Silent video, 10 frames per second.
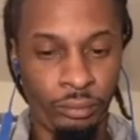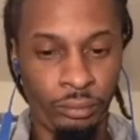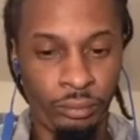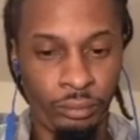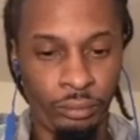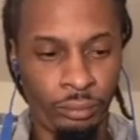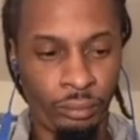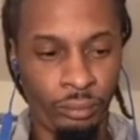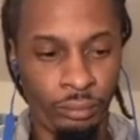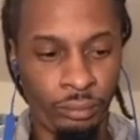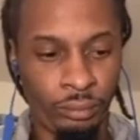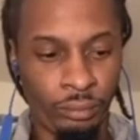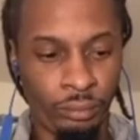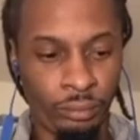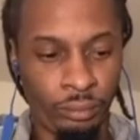
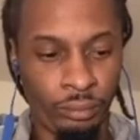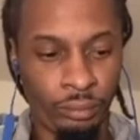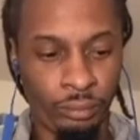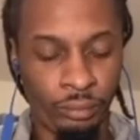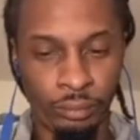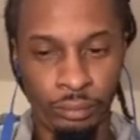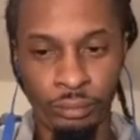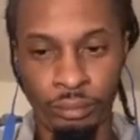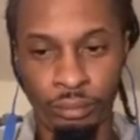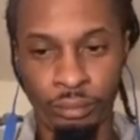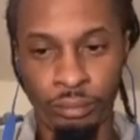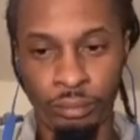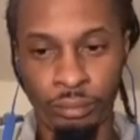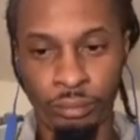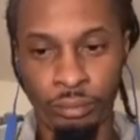
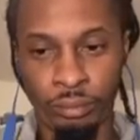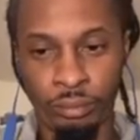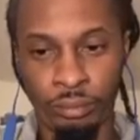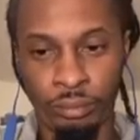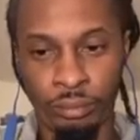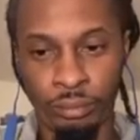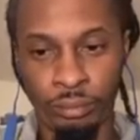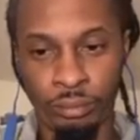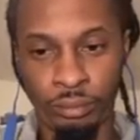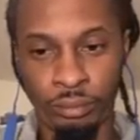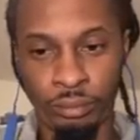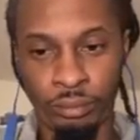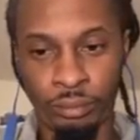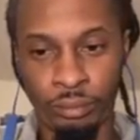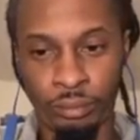
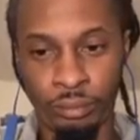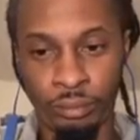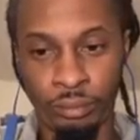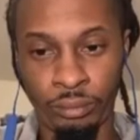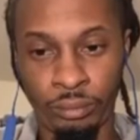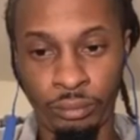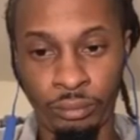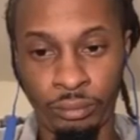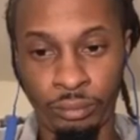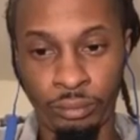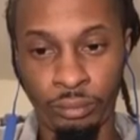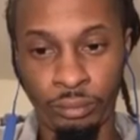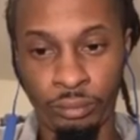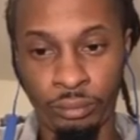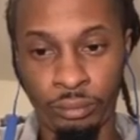
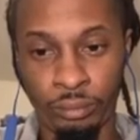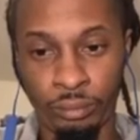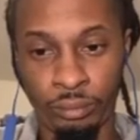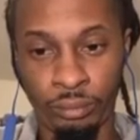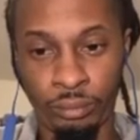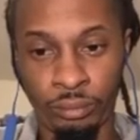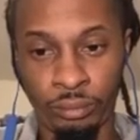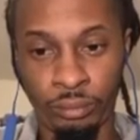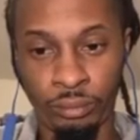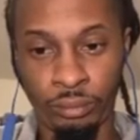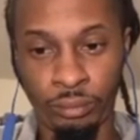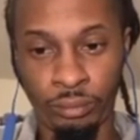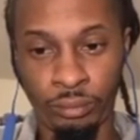(silent)